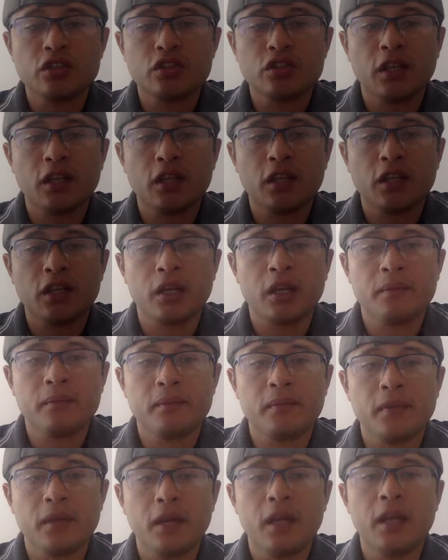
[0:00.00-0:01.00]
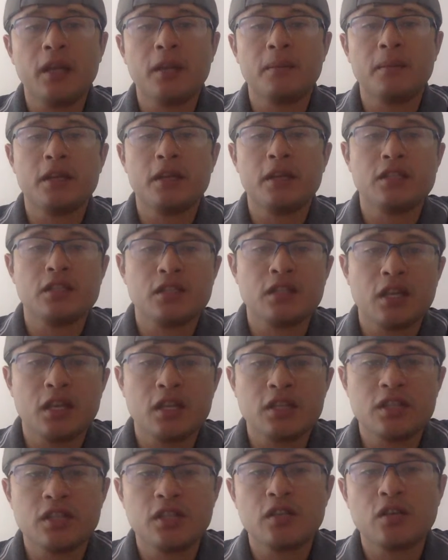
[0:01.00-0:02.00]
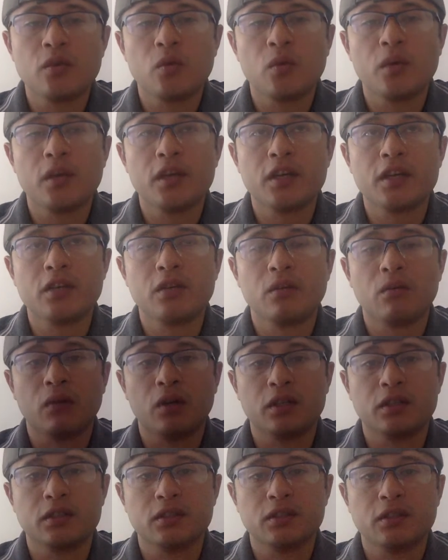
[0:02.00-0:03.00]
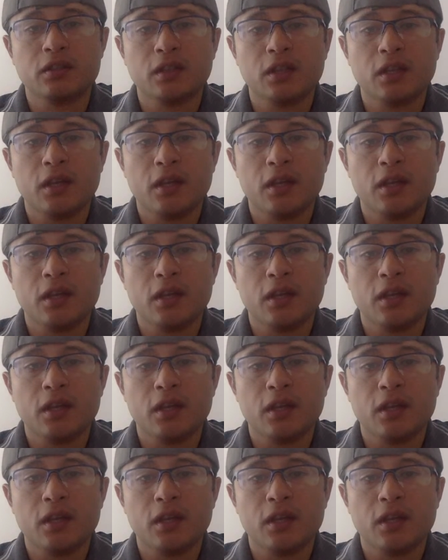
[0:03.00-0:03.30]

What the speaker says: and eliminating weak ones,